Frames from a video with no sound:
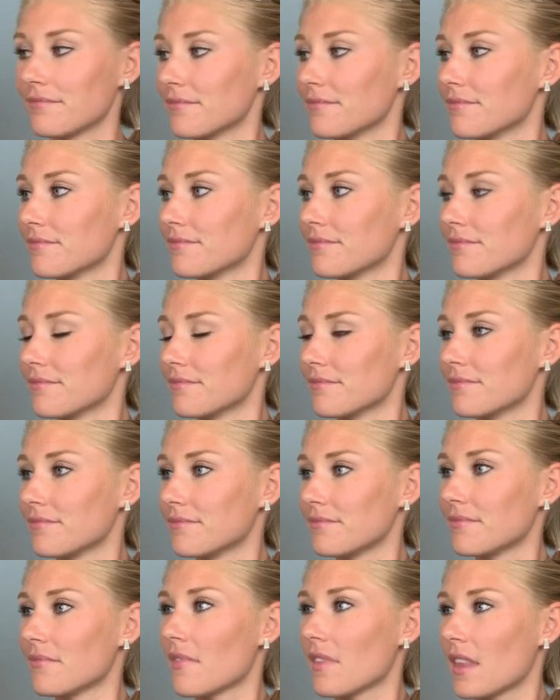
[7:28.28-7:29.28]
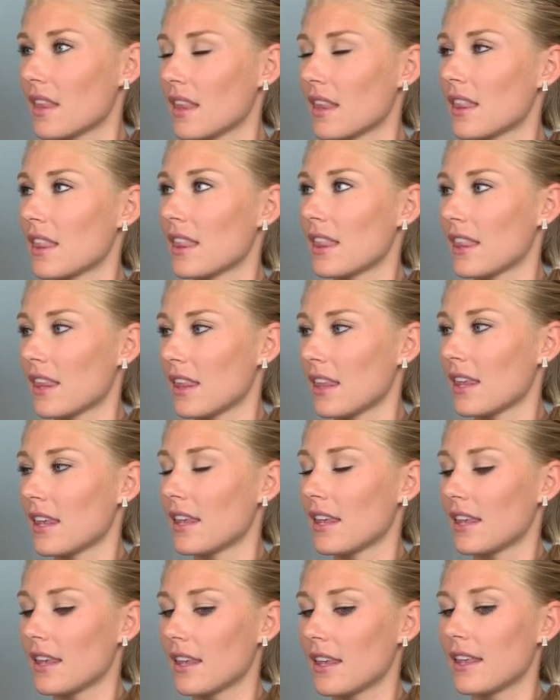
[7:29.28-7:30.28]

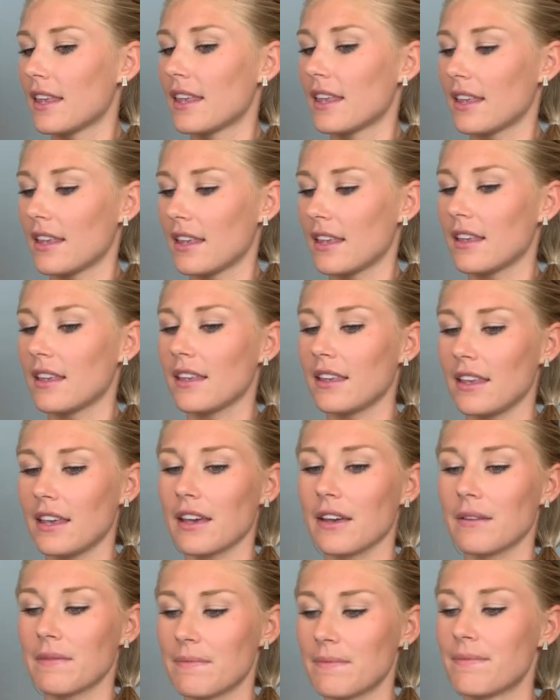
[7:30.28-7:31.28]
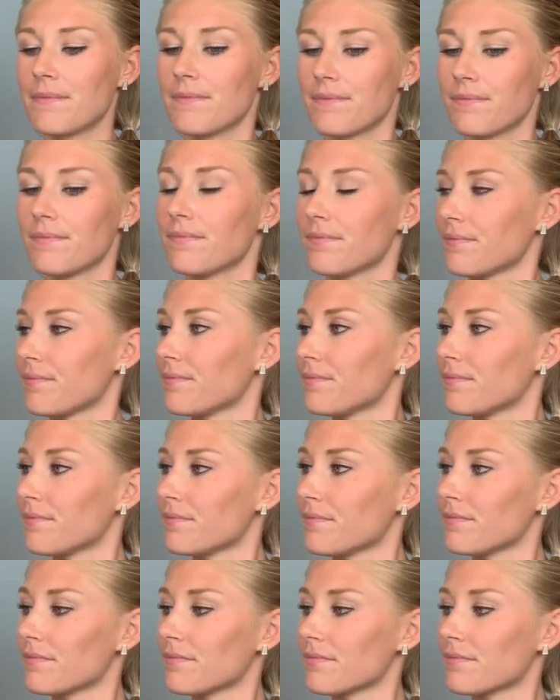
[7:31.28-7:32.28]

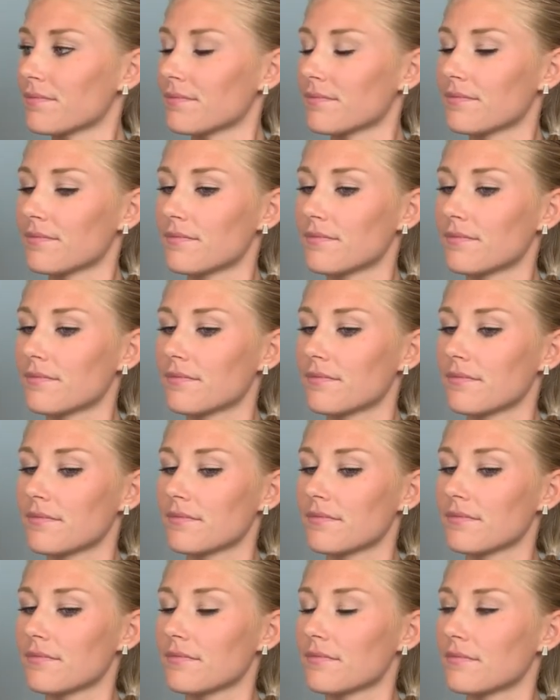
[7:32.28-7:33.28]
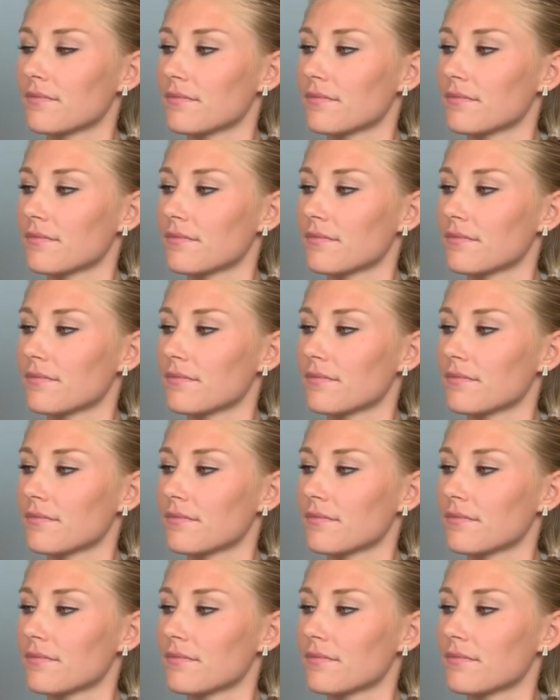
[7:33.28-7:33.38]
(not speaking)